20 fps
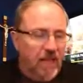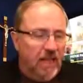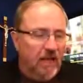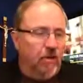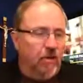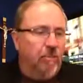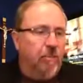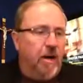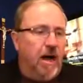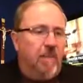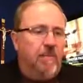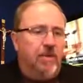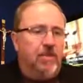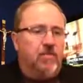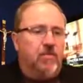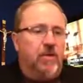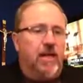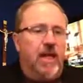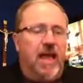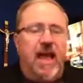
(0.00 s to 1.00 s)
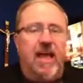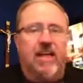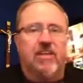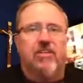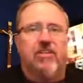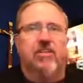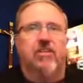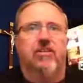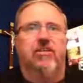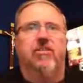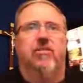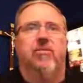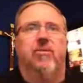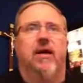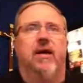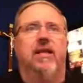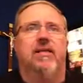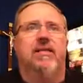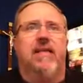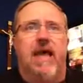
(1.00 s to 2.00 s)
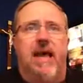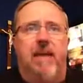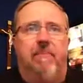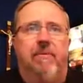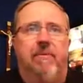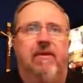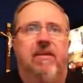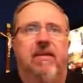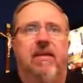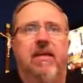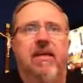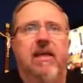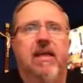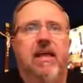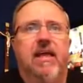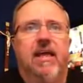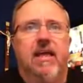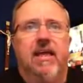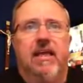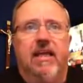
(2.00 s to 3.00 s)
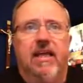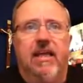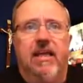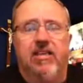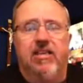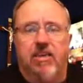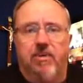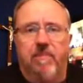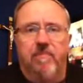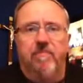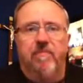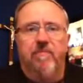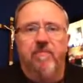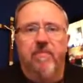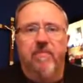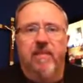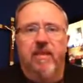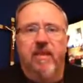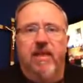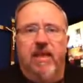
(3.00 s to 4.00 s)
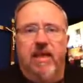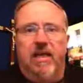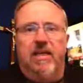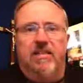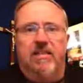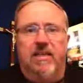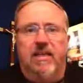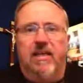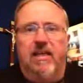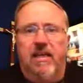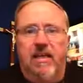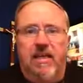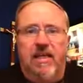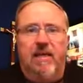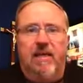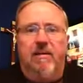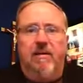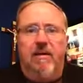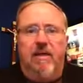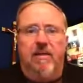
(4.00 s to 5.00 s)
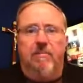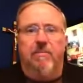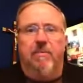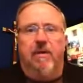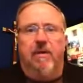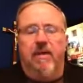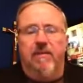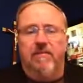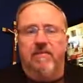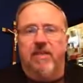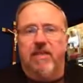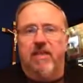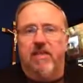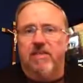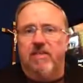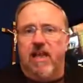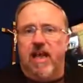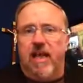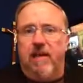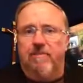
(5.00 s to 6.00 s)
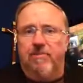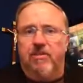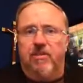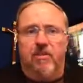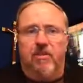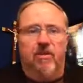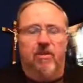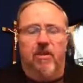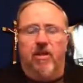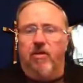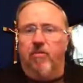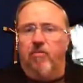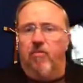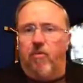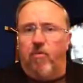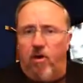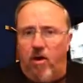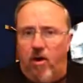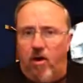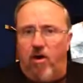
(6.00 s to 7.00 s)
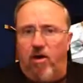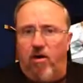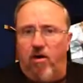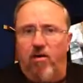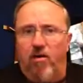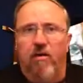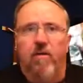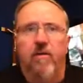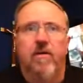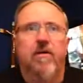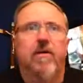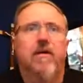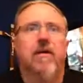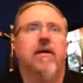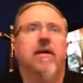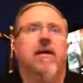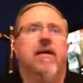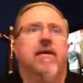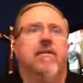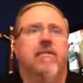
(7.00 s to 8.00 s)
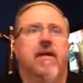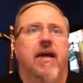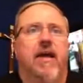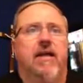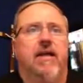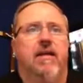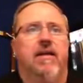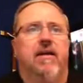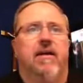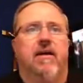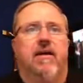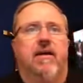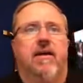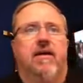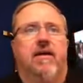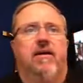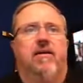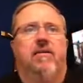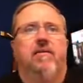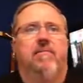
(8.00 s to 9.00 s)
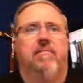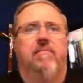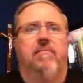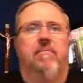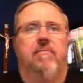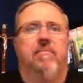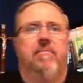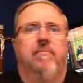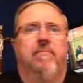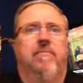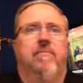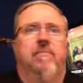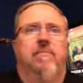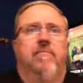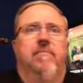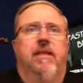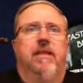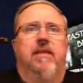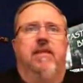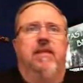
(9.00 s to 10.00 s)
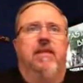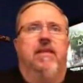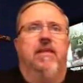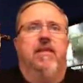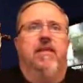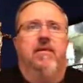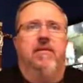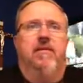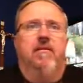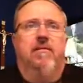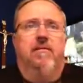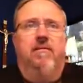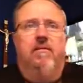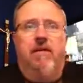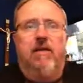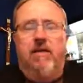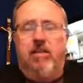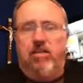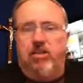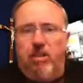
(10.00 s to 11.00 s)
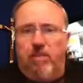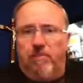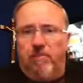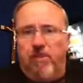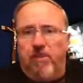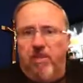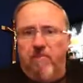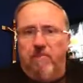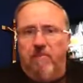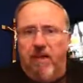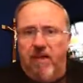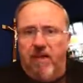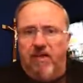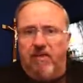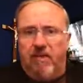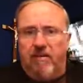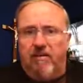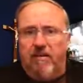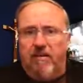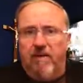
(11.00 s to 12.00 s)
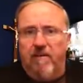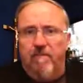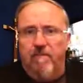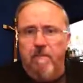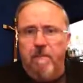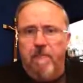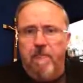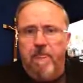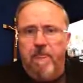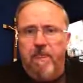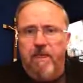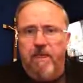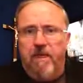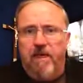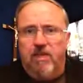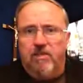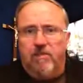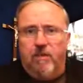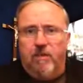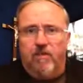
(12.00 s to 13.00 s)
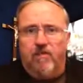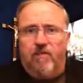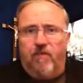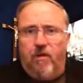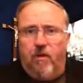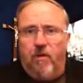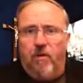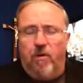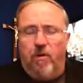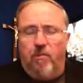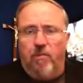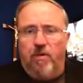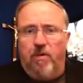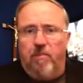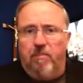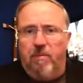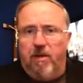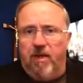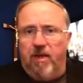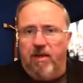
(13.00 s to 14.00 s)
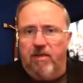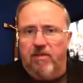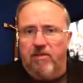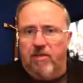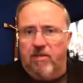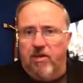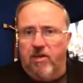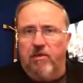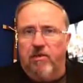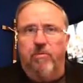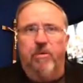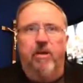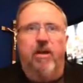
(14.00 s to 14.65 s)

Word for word: and Obama's reaction to what has happened in Egypt is that he, he believes it is absolutely wrong that uh, that the Egyptian military has went forward with a bloodless coup.